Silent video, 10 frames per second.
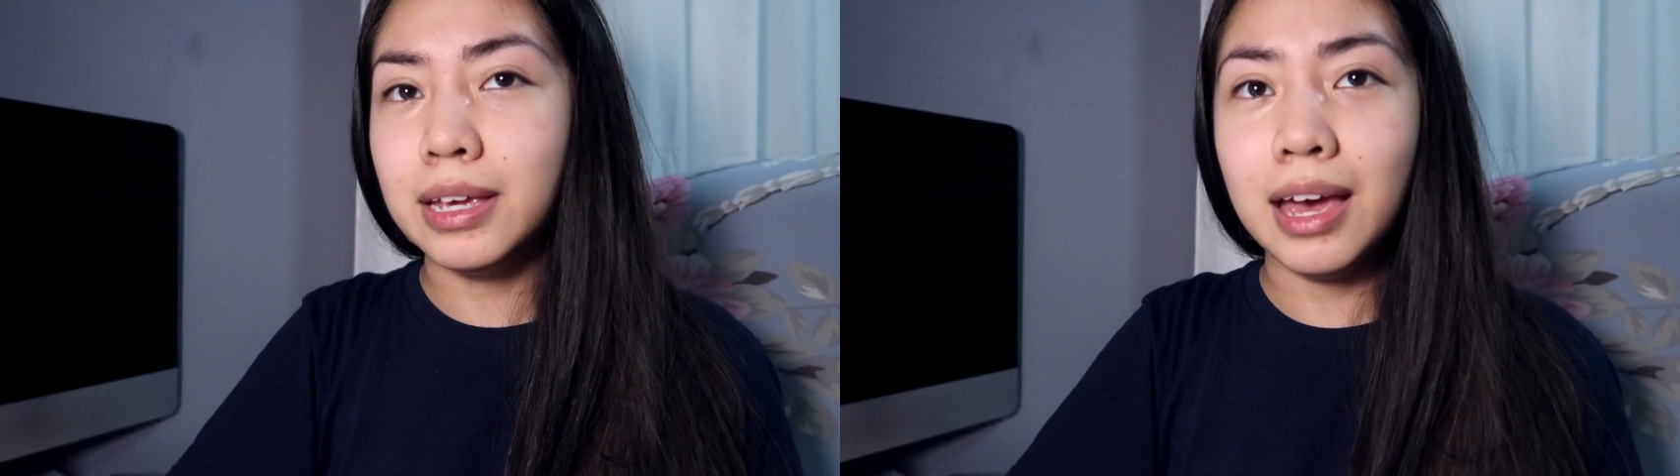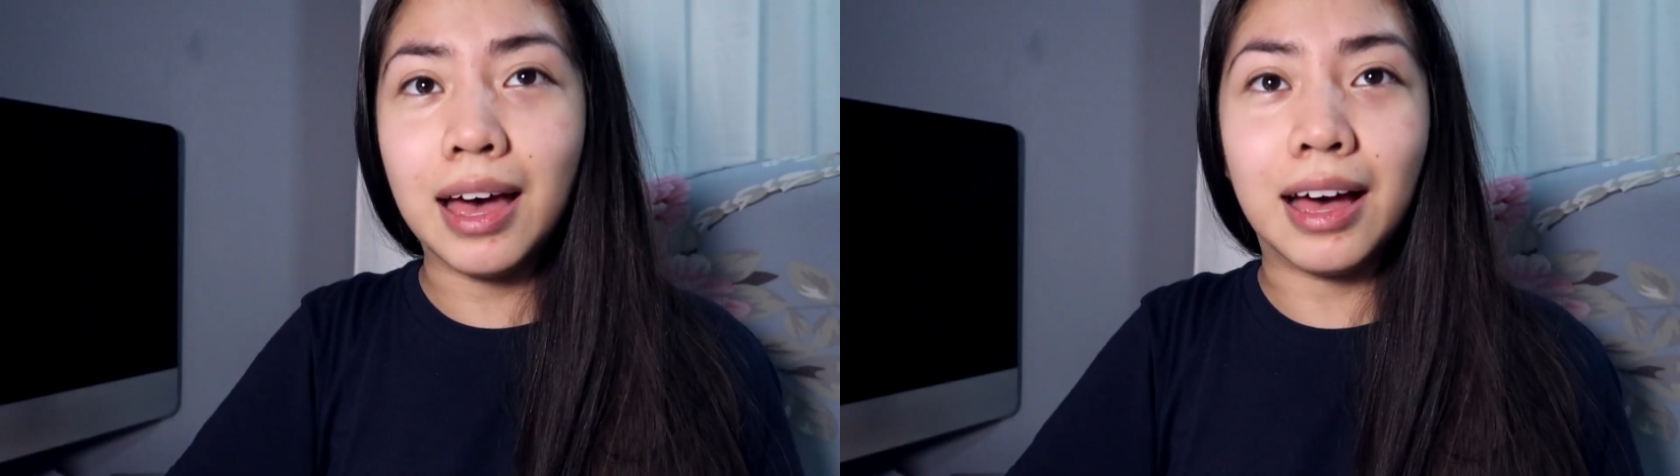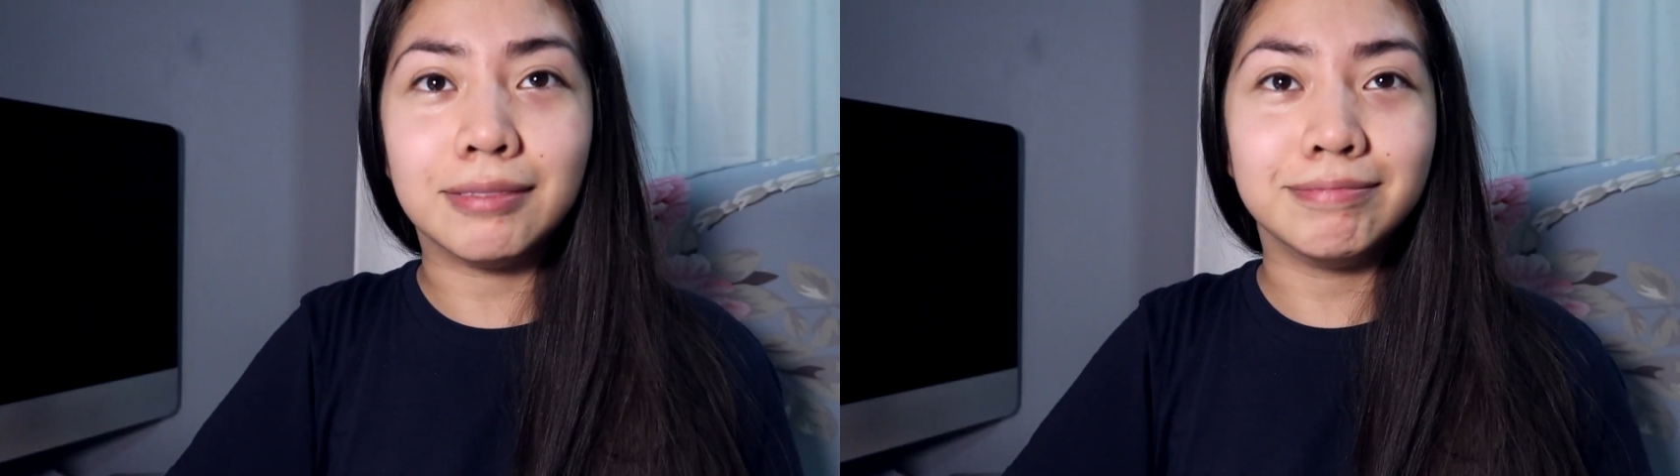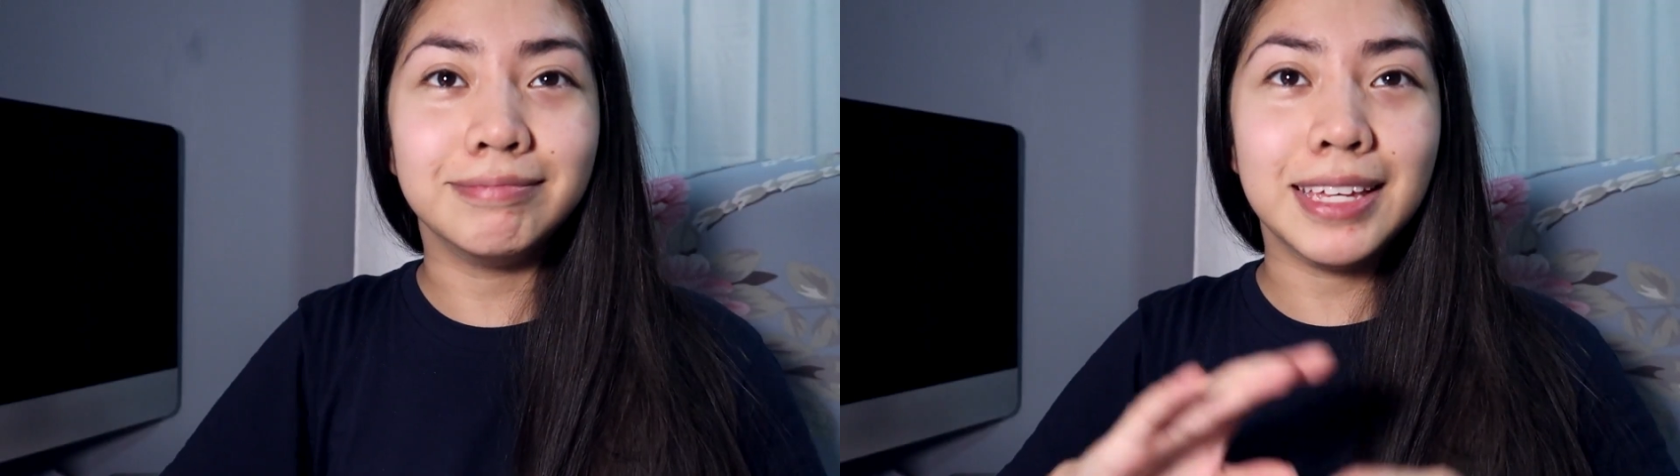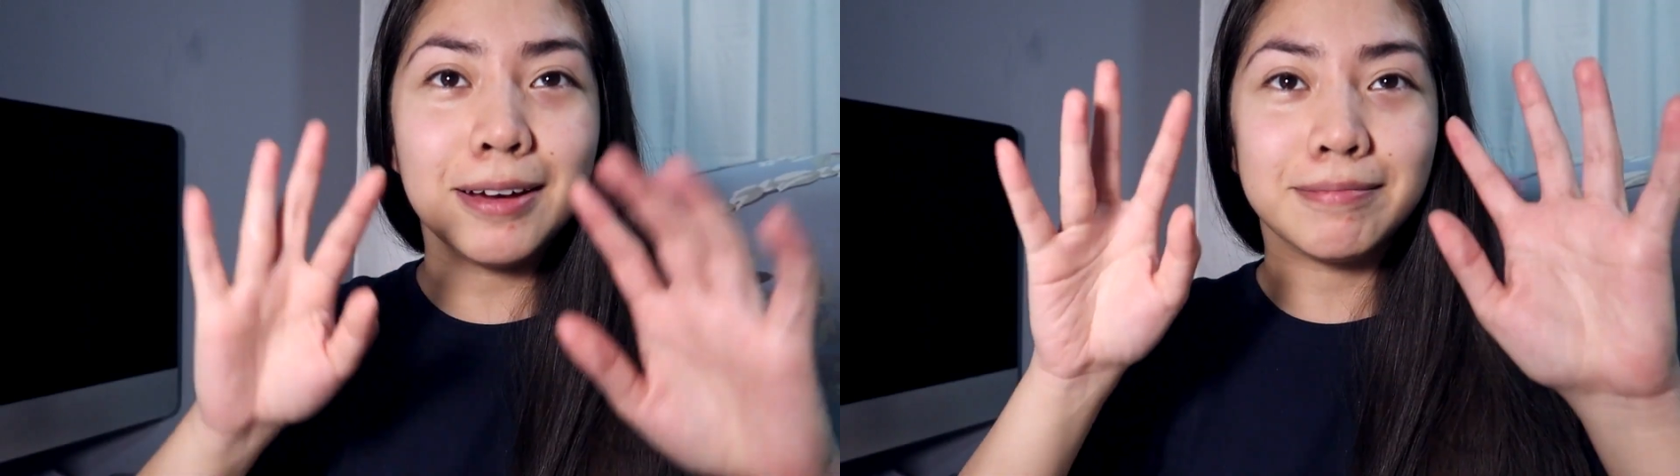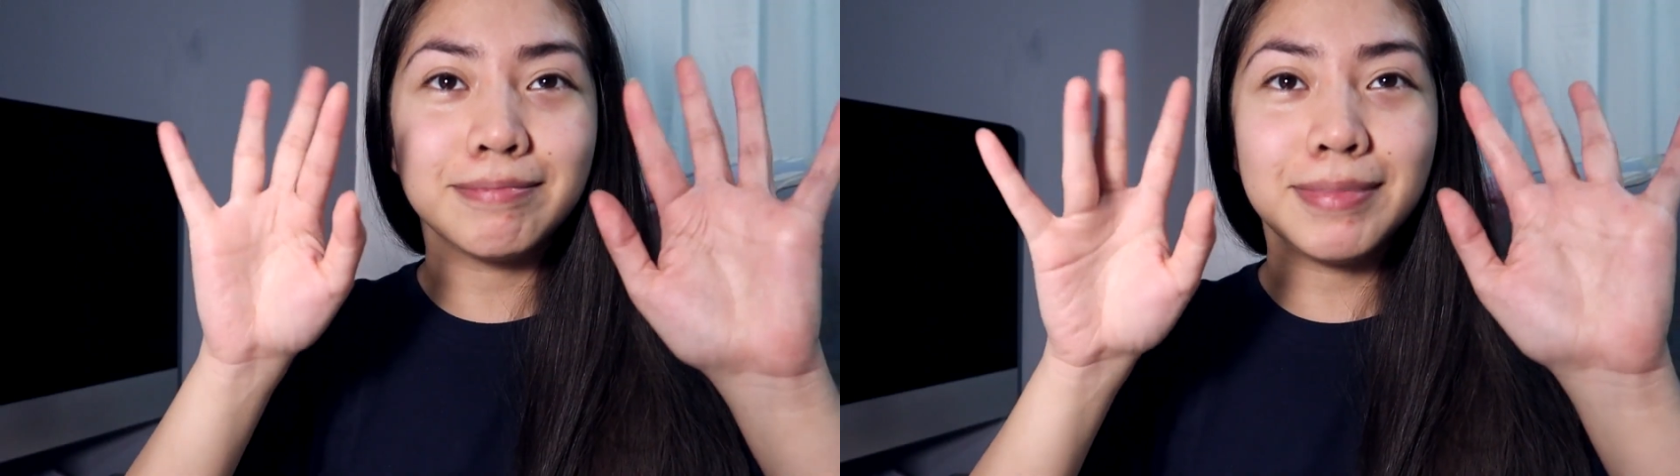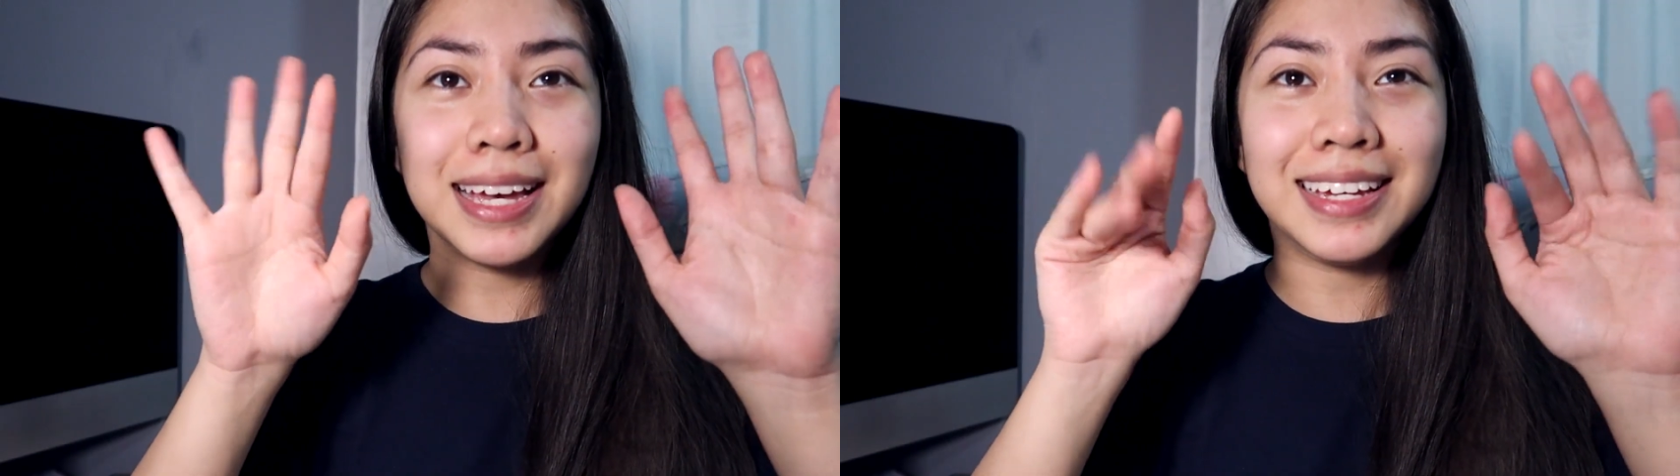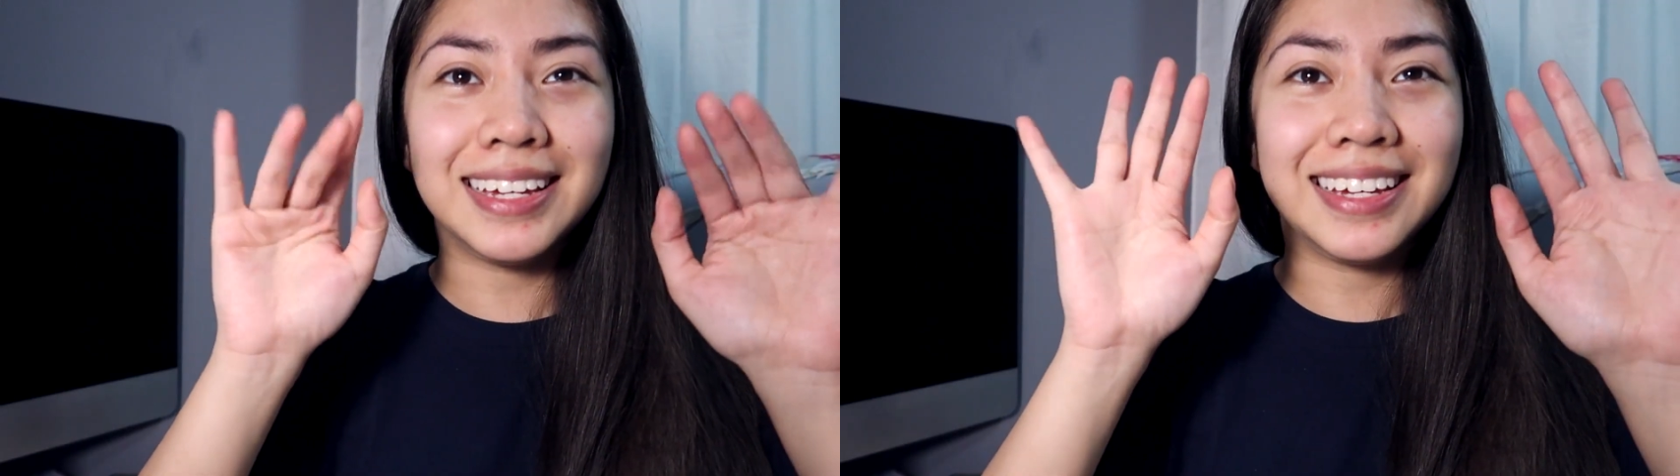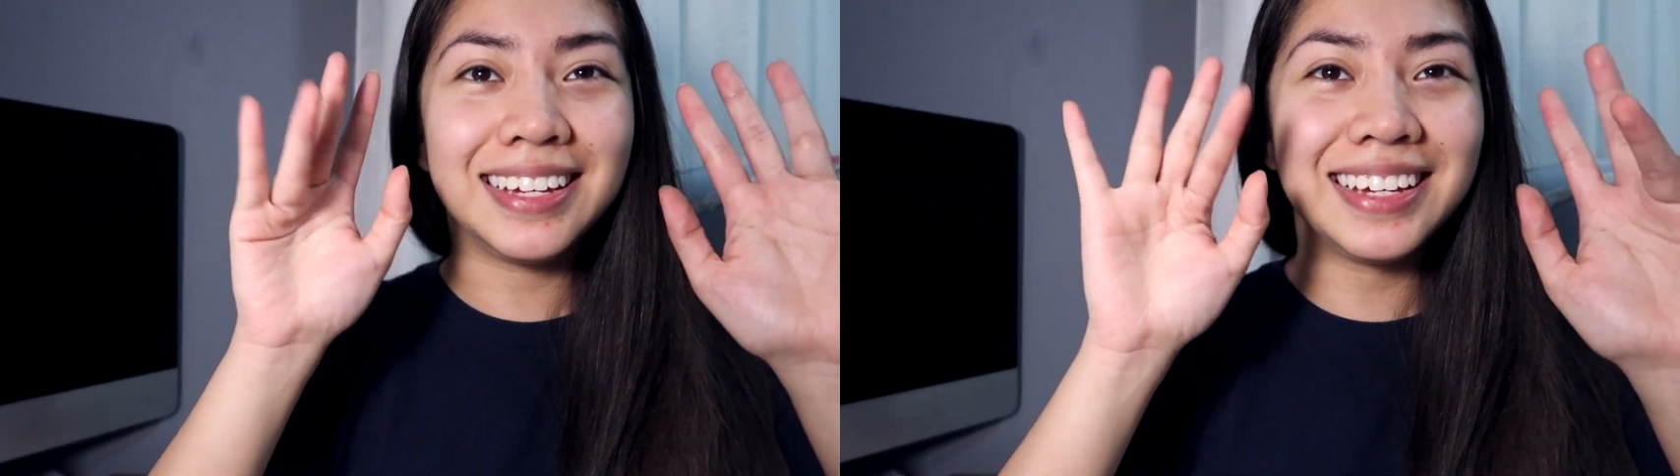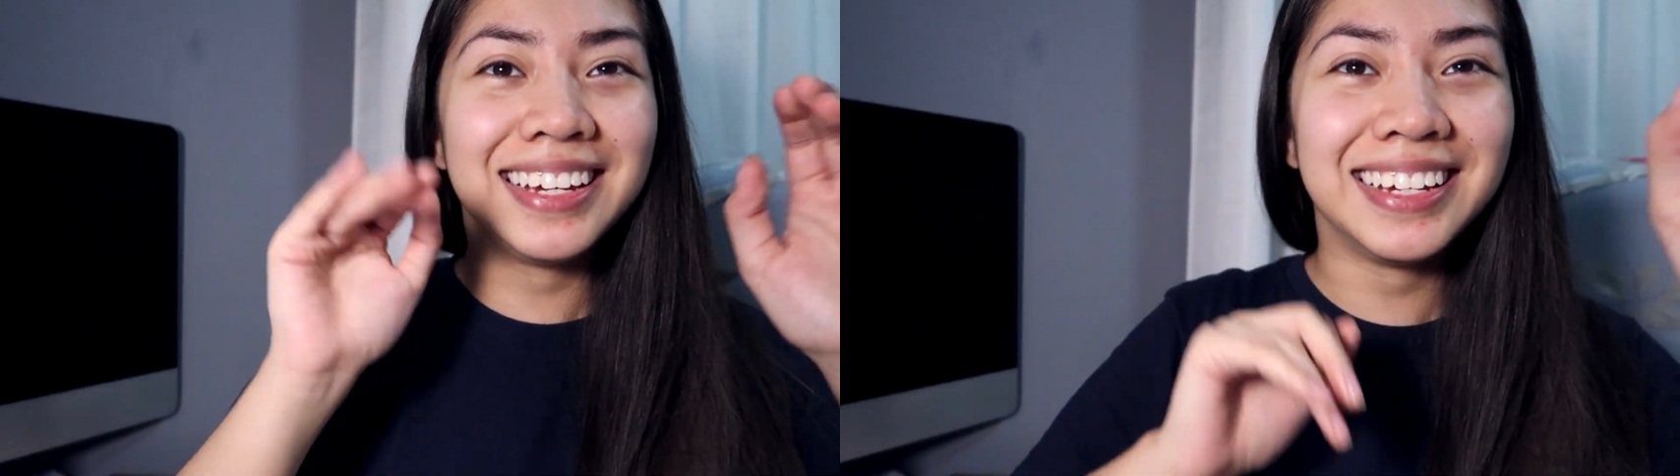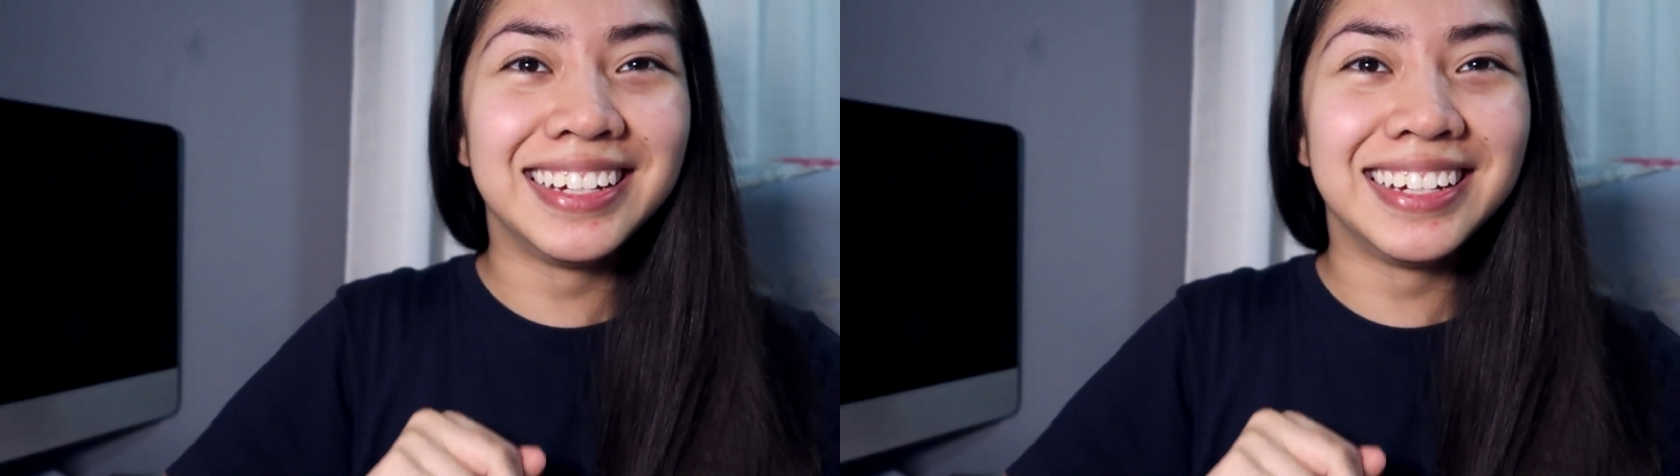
But yeah, yeah, bye.